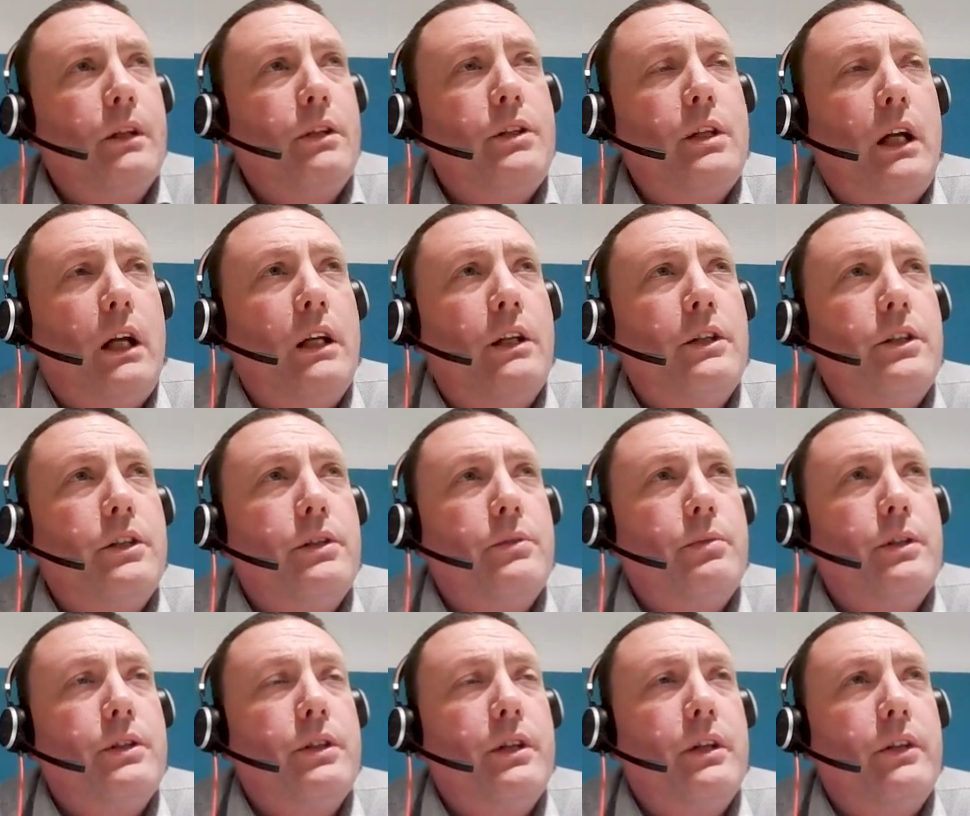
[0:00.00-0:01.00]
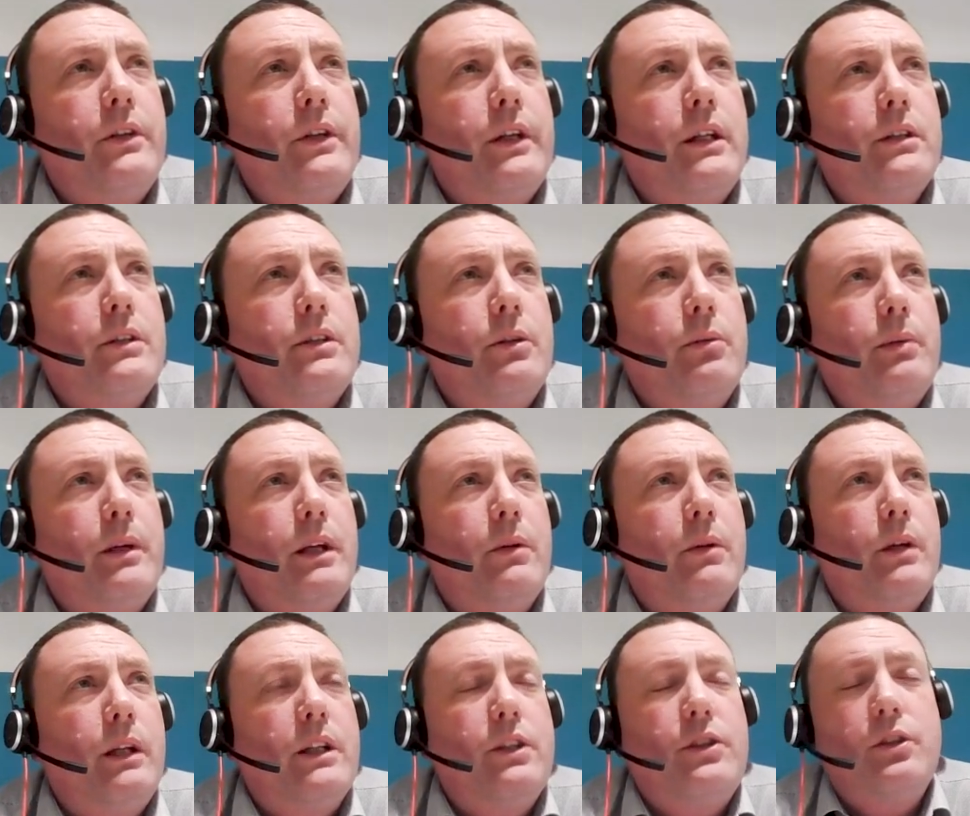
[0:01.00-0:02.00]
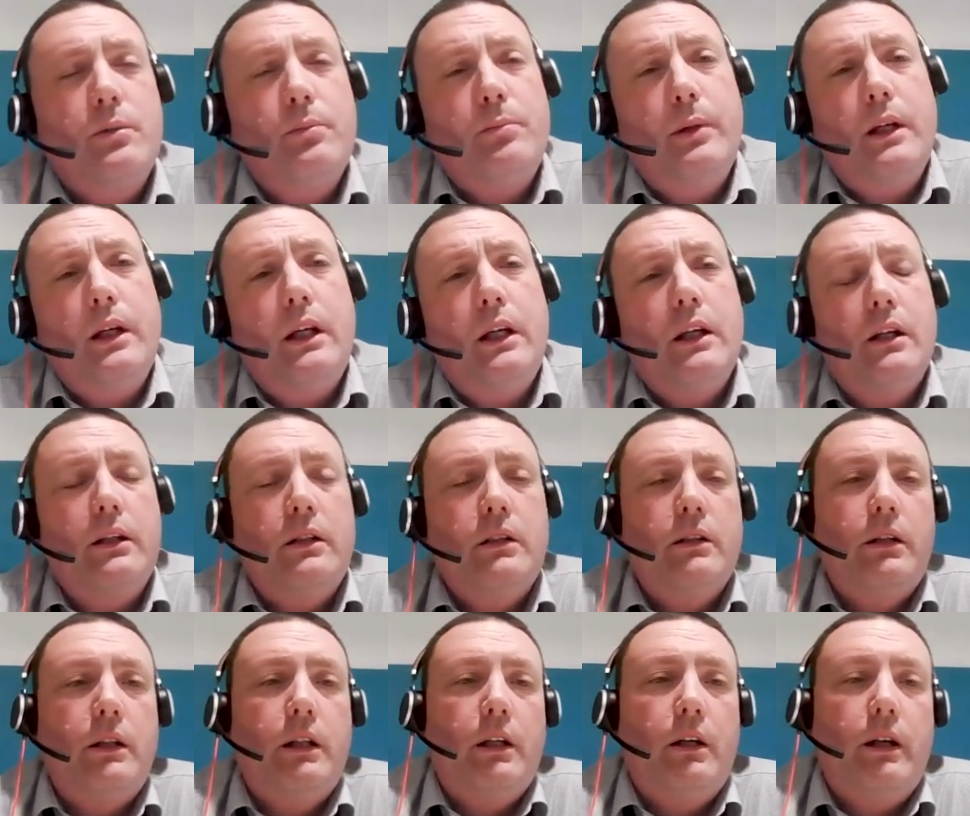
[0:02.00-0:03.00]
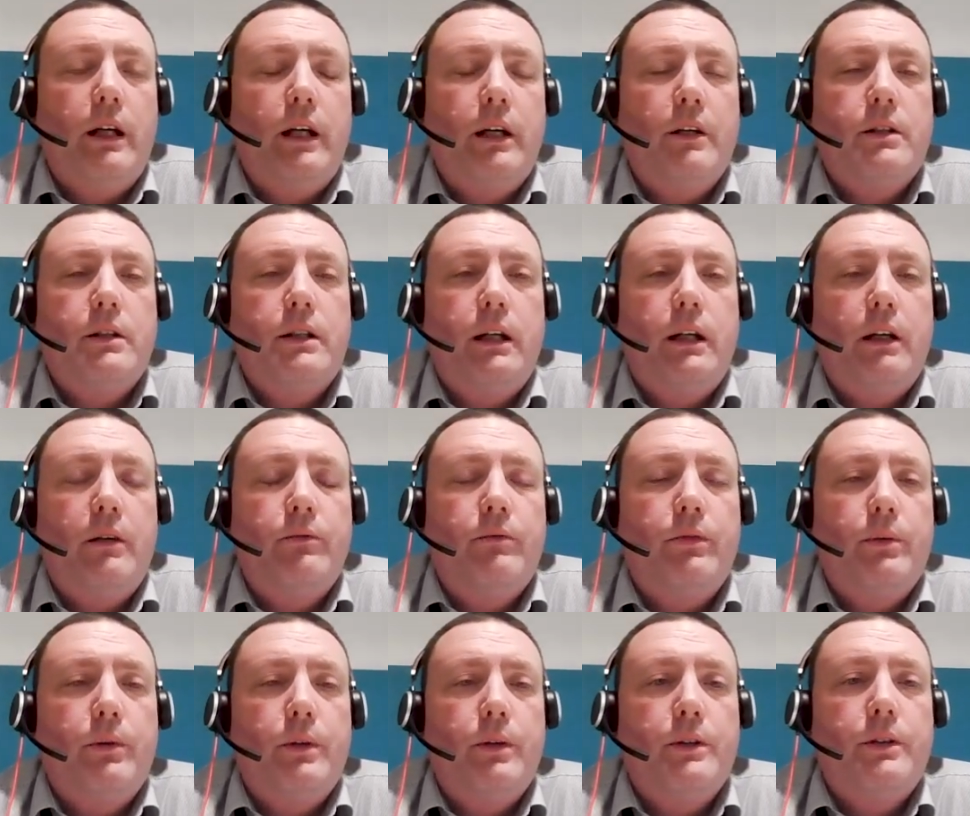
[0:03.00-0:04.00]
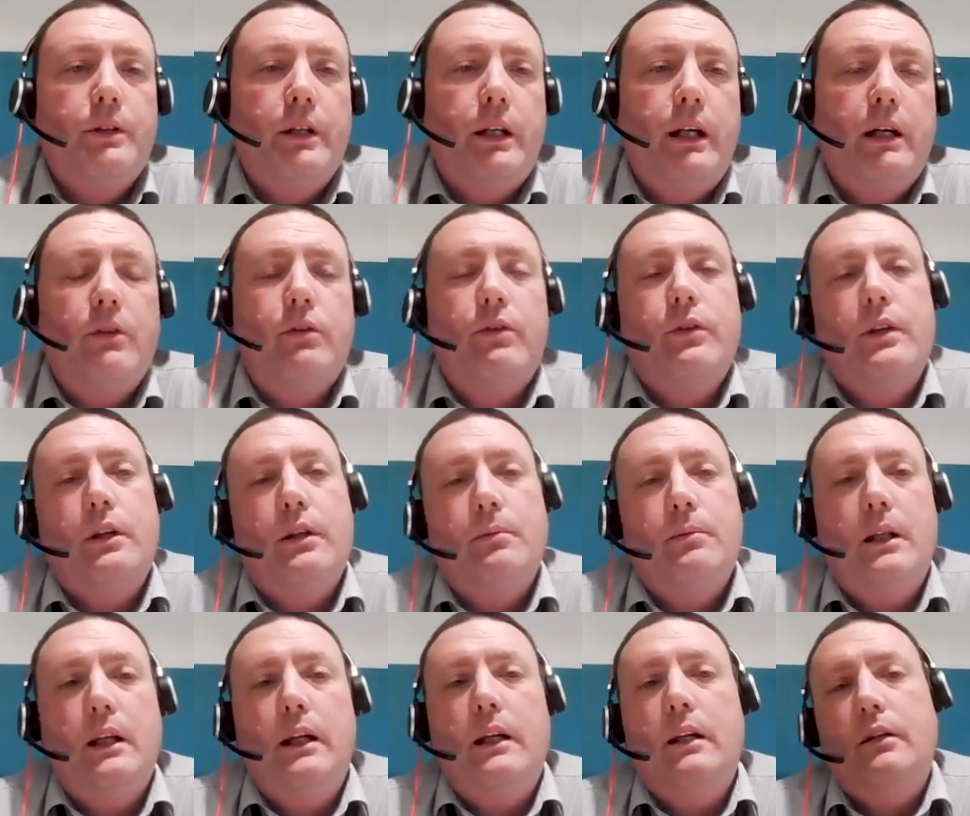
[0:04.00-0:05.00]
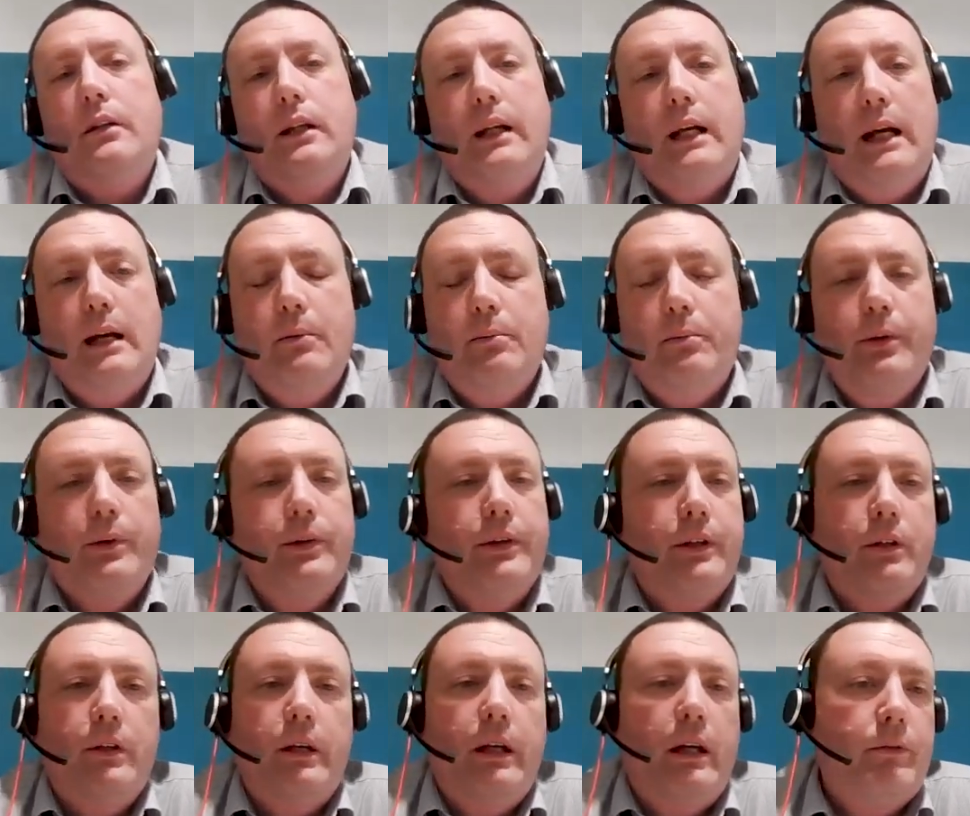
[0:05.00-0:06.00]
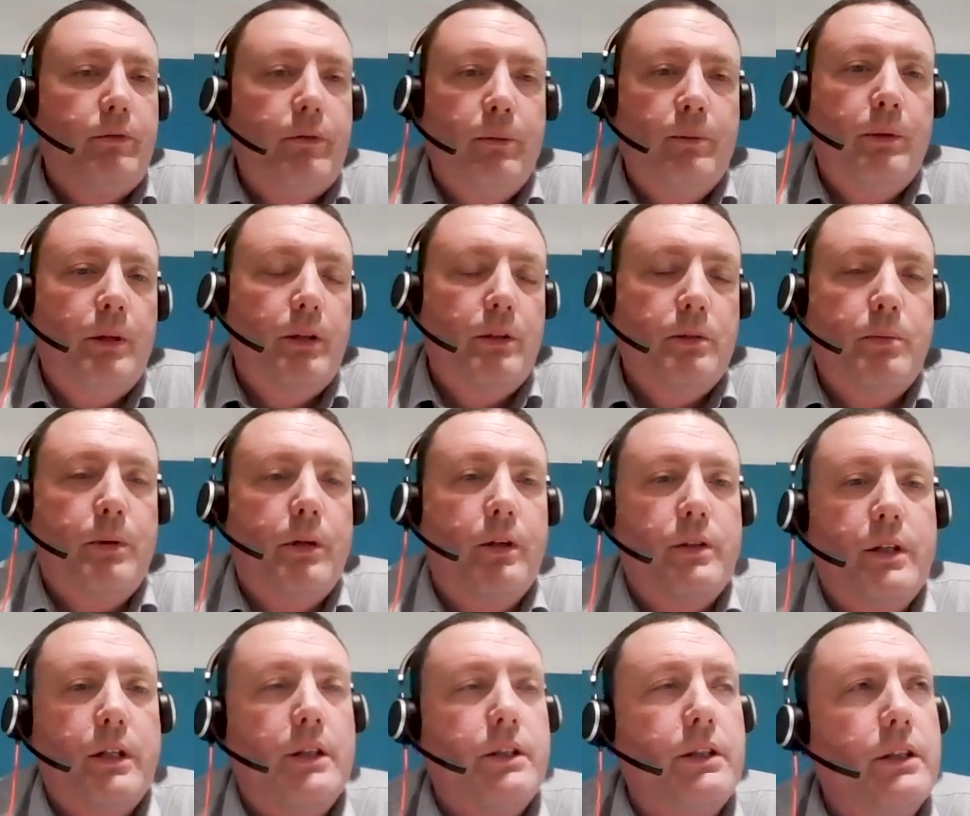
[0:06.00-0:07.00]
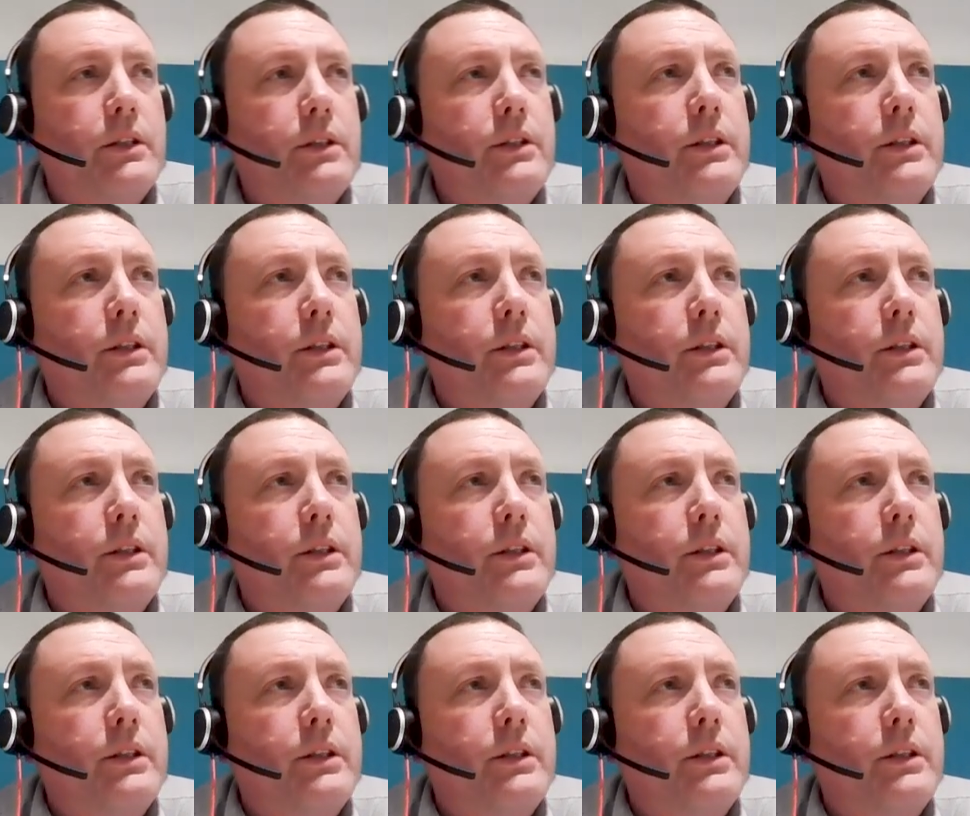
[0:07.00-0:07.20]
challenges with certain things not being where they should be, and how does that influence the algorithm and then the output that you get from those processes.